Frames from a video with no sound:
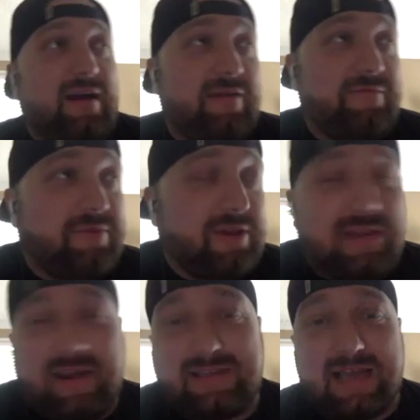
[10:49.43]
I've put a
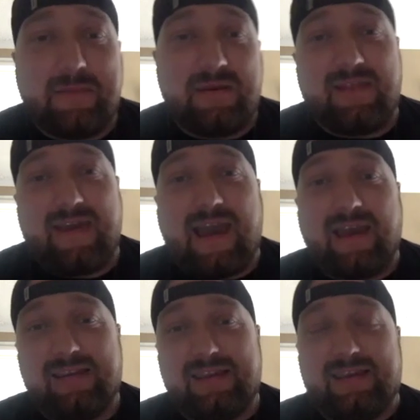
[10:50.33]
lot of time into
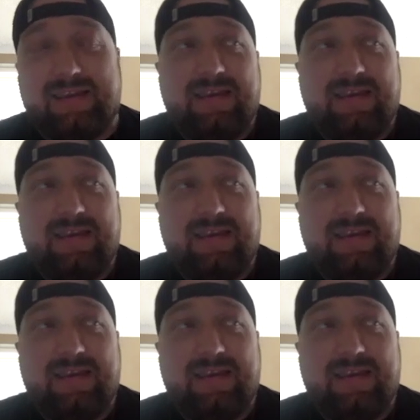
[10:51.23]
that, and